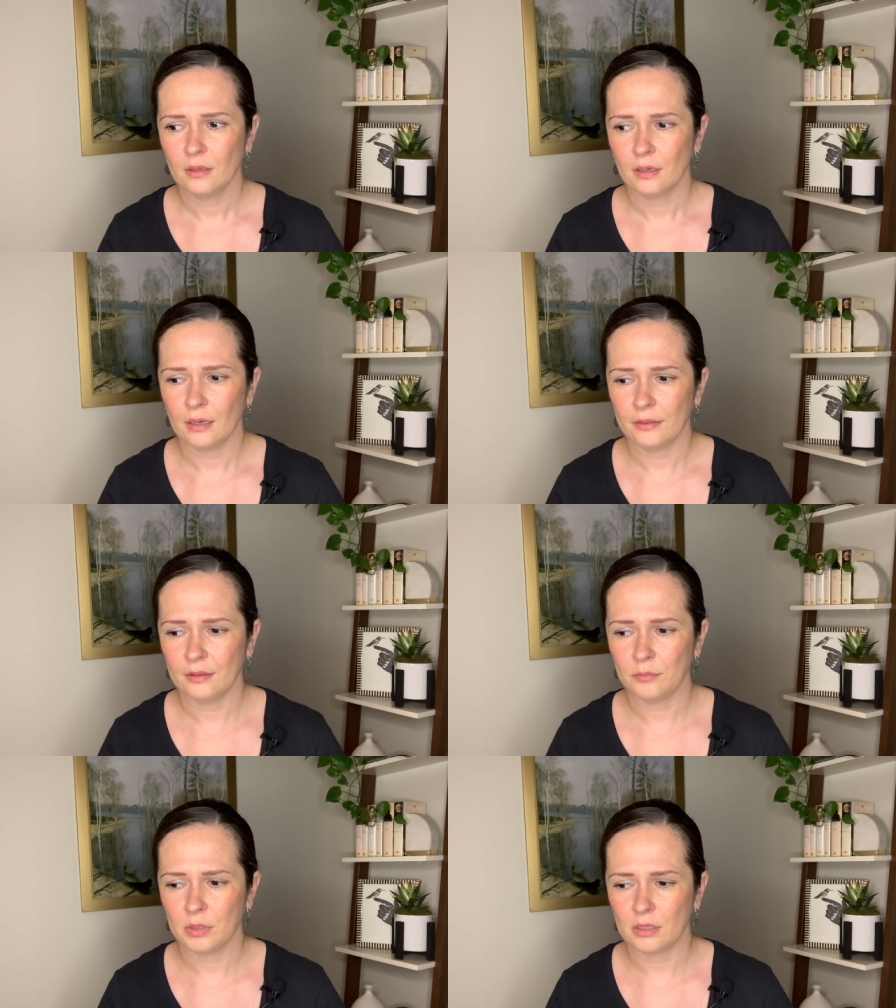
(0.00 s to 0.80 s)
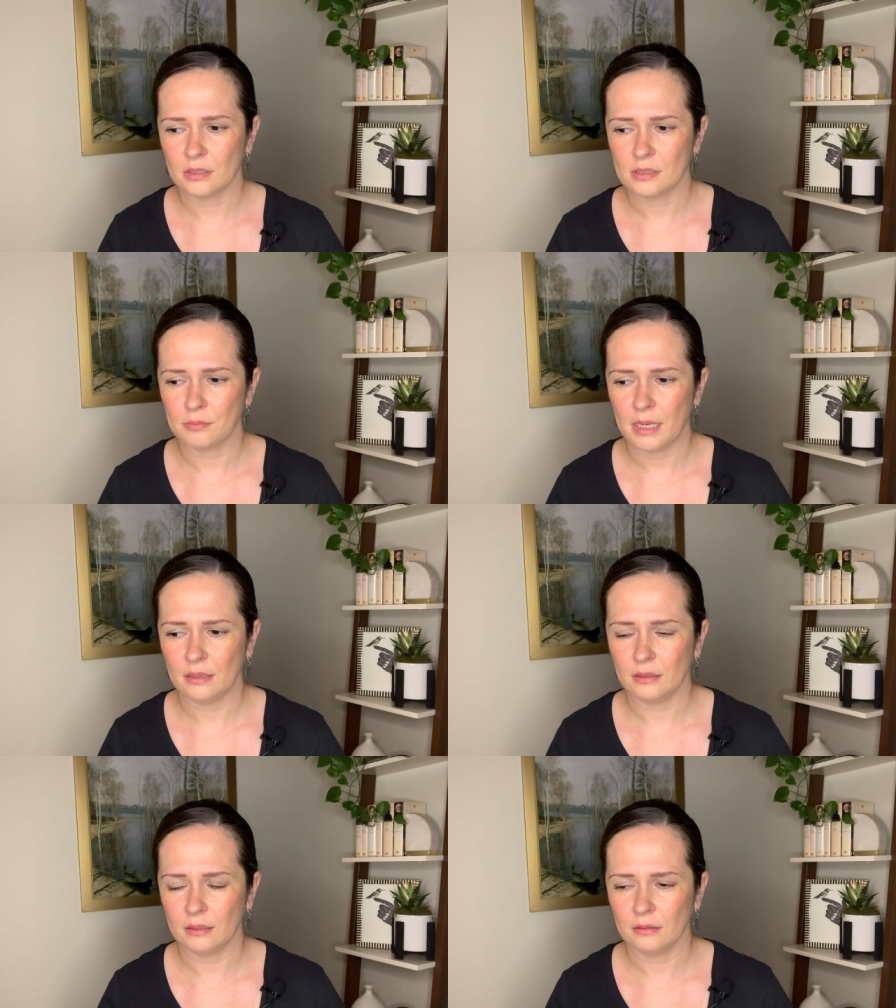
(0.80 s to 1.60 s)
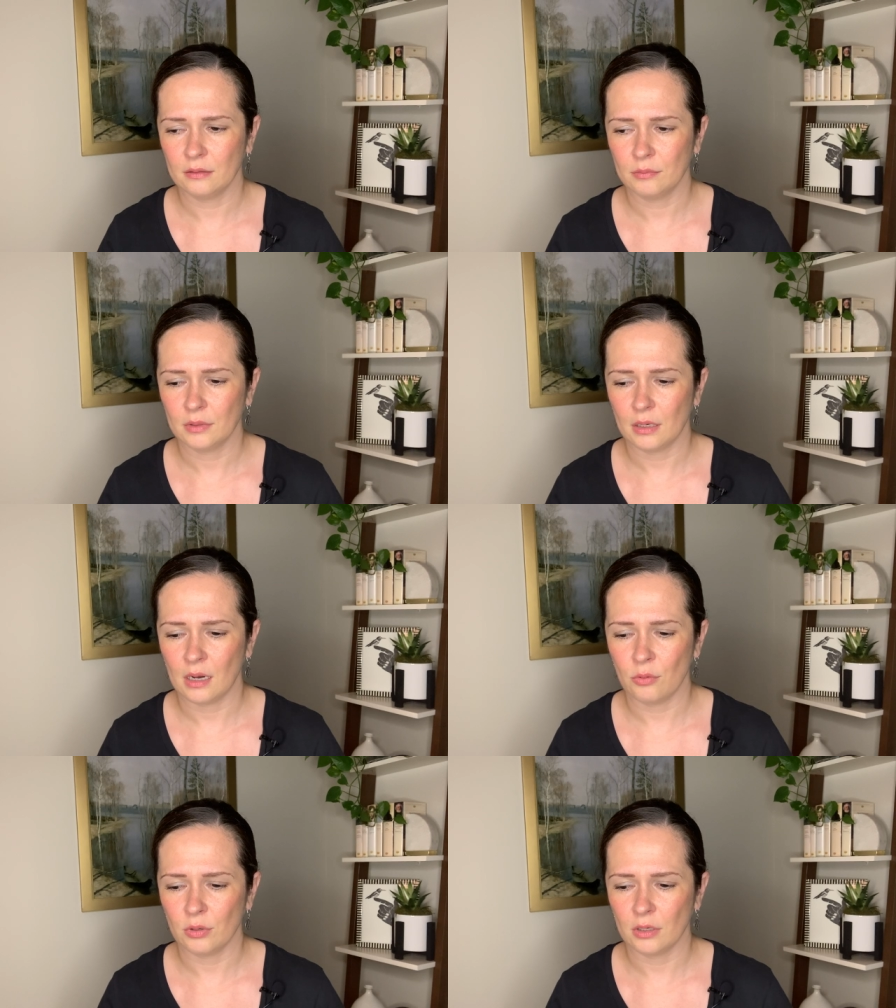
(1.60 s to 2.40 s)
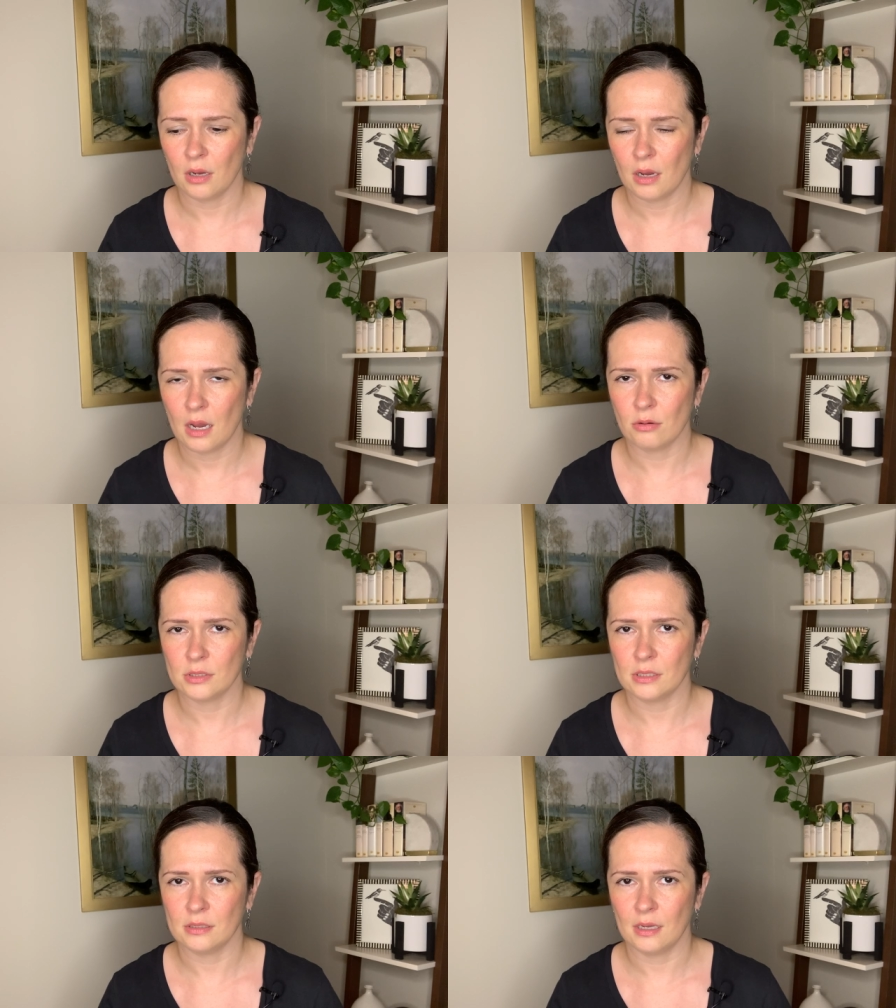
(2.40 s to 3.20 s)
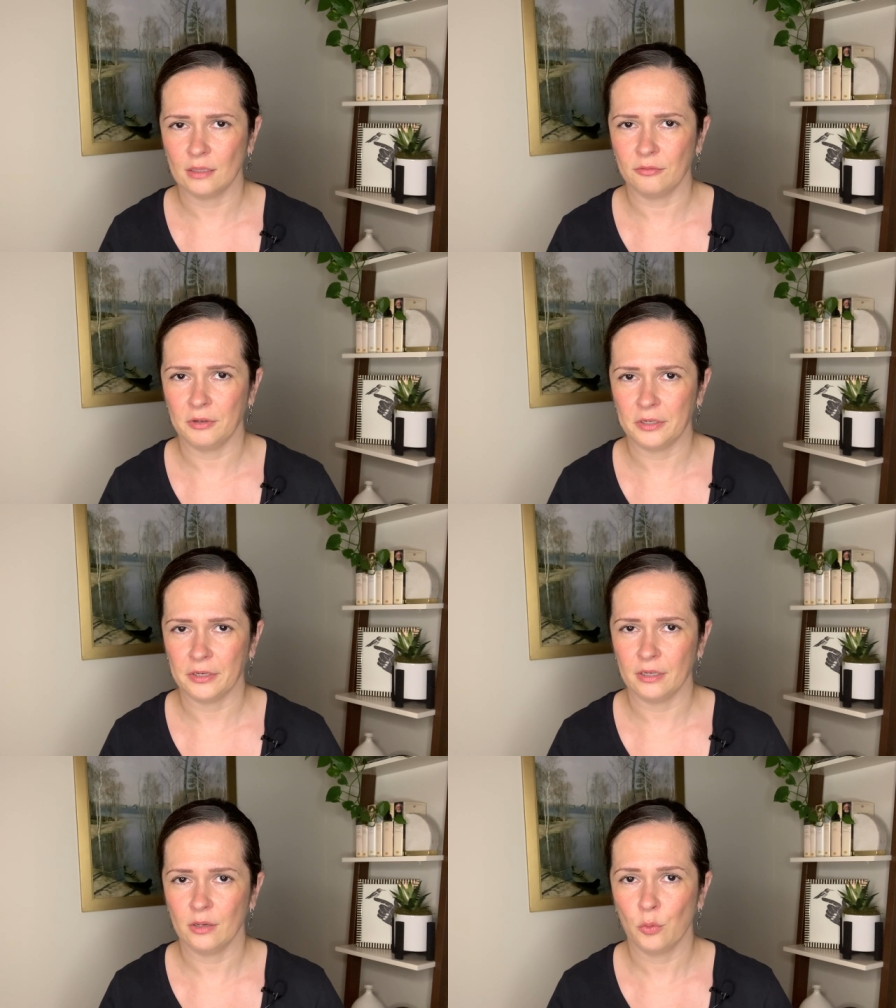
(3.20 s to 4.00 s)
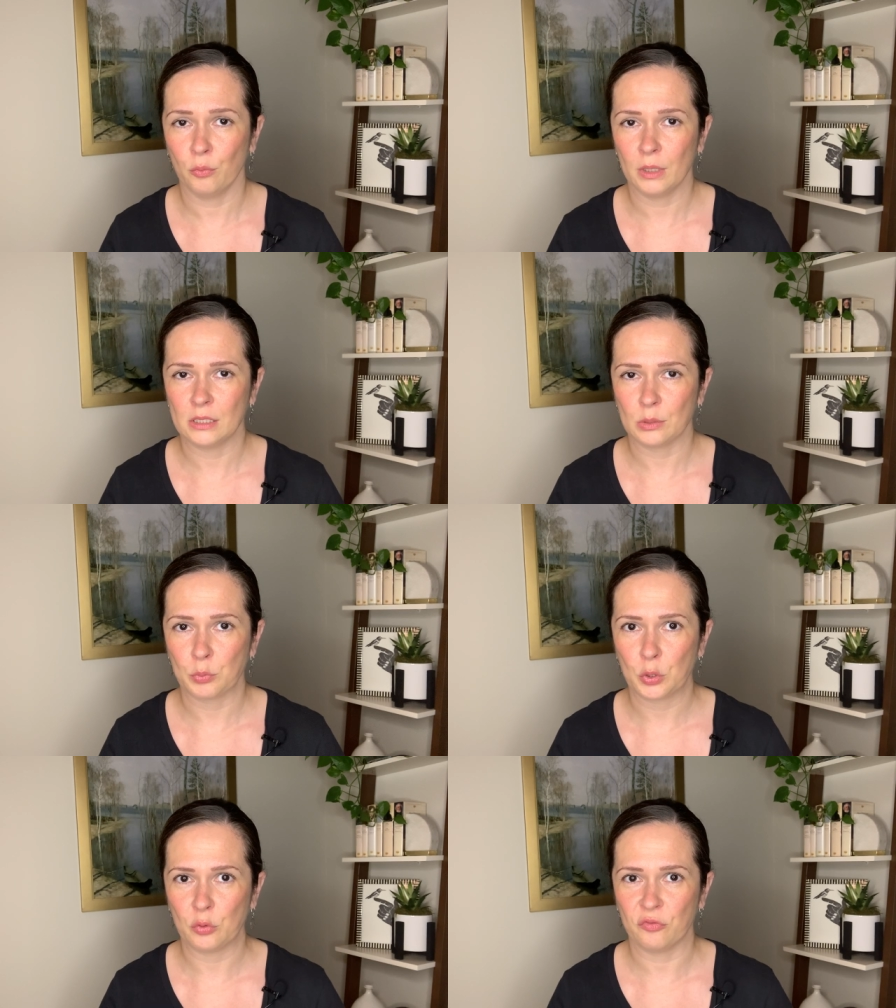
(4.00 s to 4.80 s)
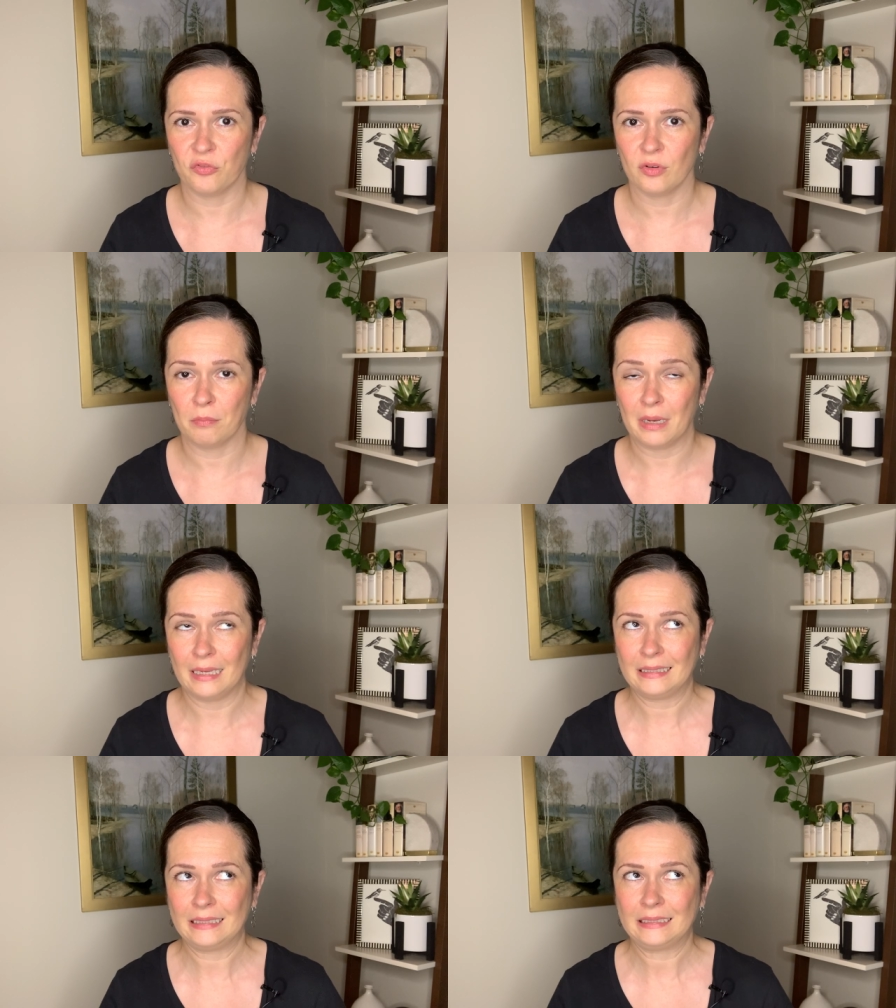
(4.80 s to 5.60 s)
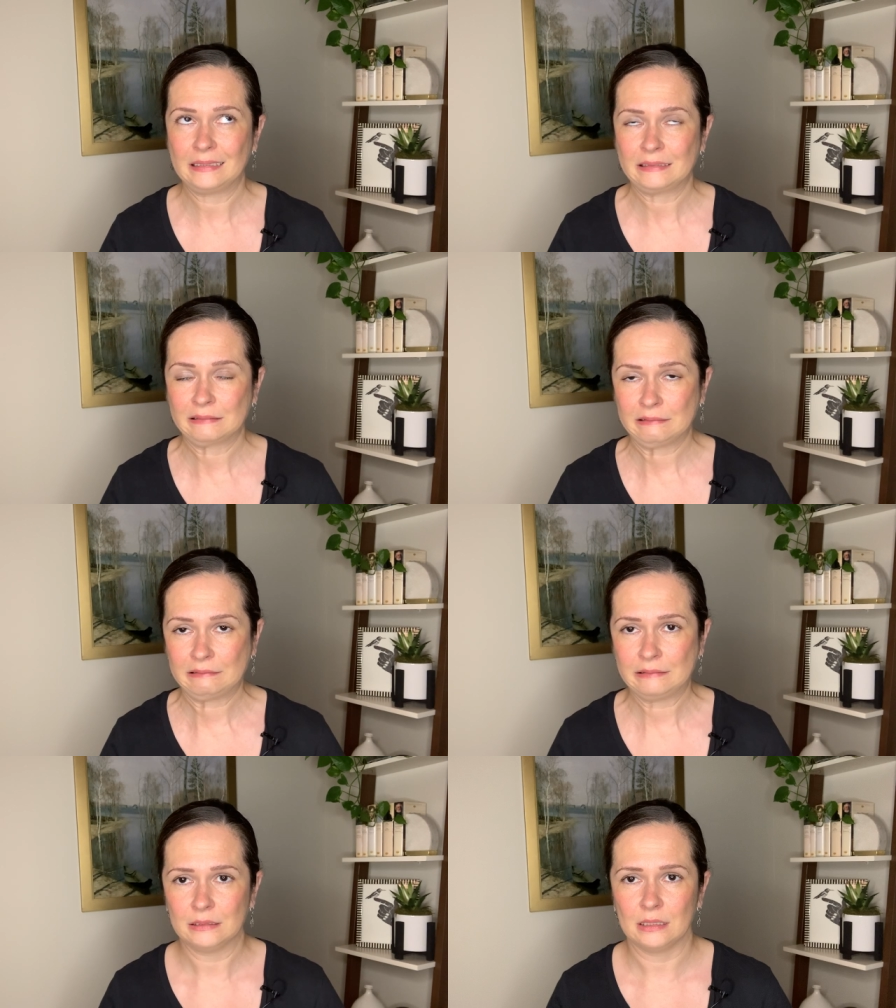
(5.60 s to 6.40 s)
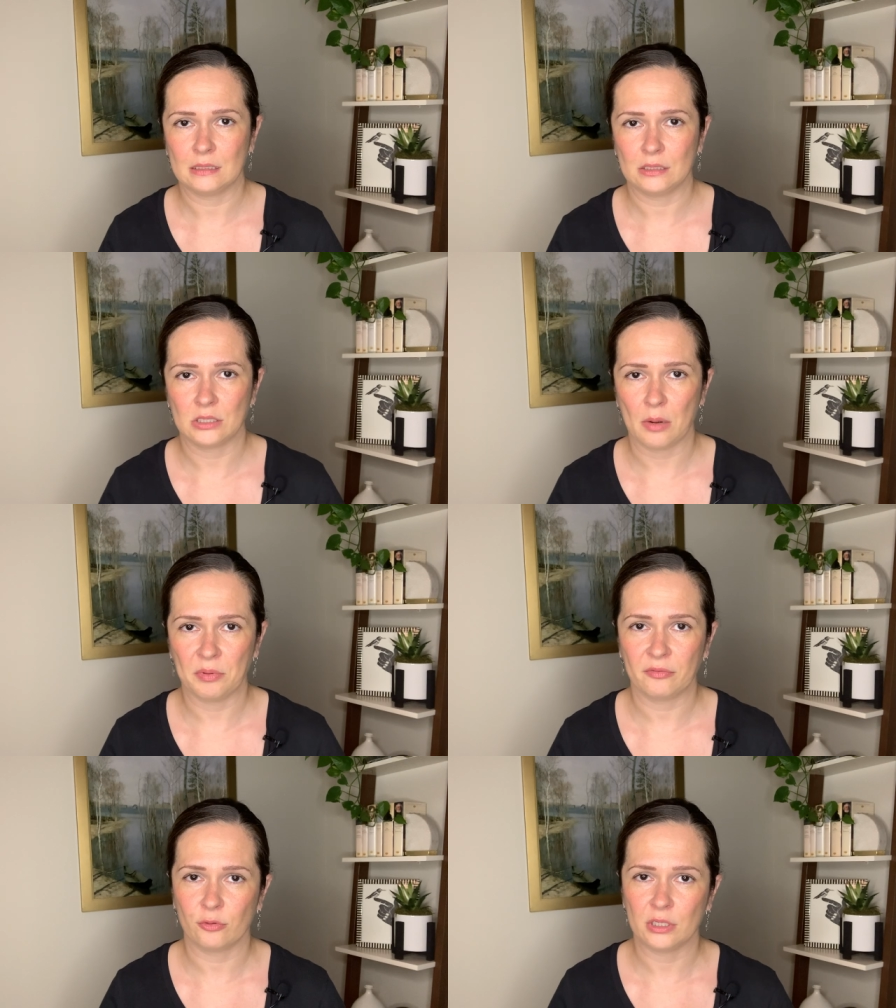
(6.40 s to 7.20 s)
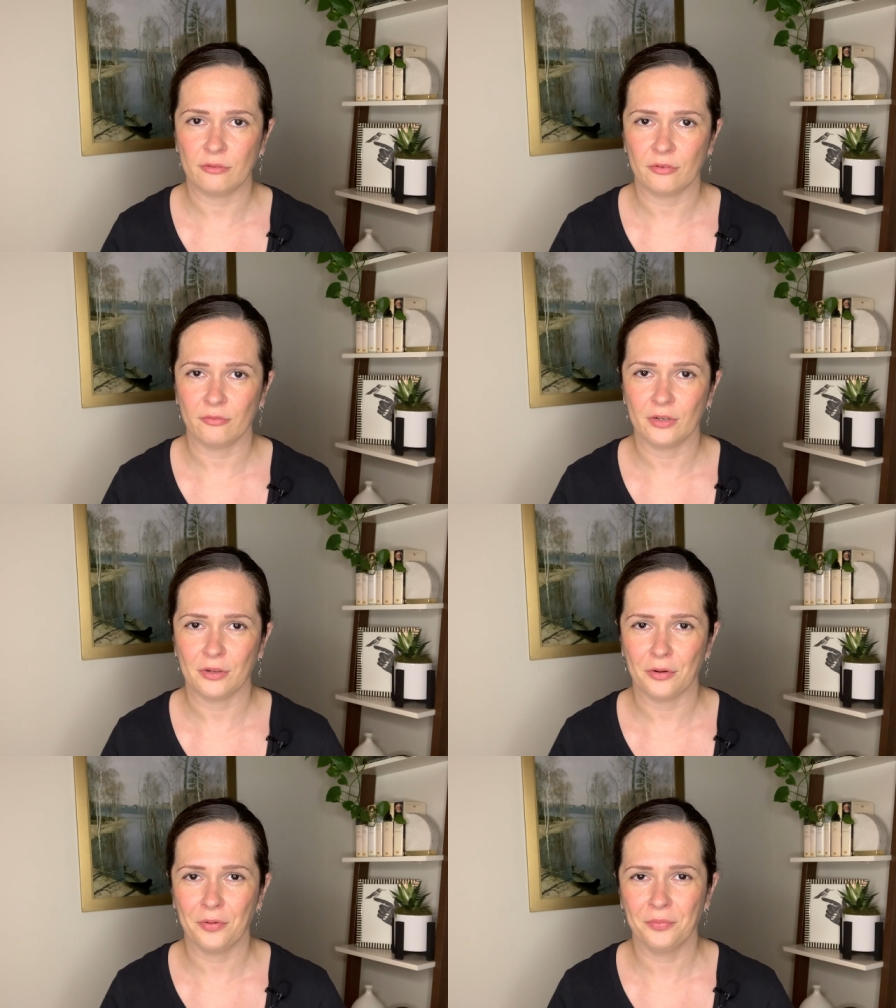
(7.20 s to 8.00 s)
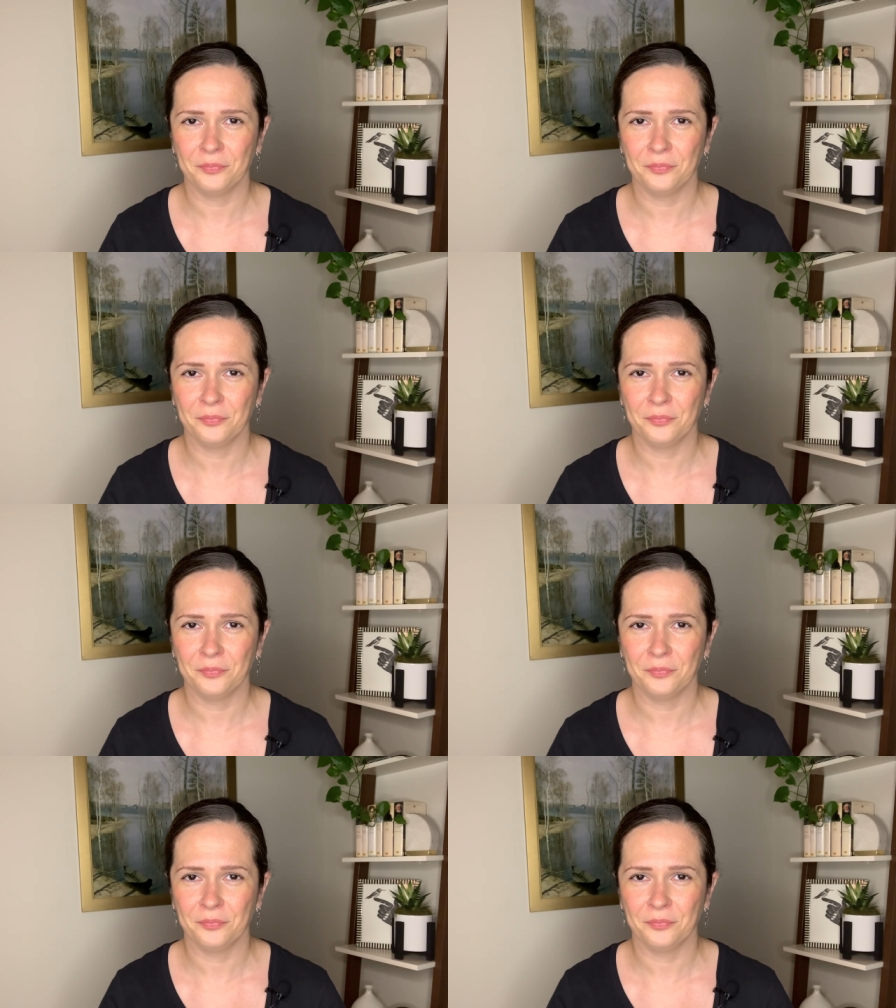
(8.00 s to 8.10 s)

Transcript: I think because mainly our house is not very winterproof, but that's a topic for a different video.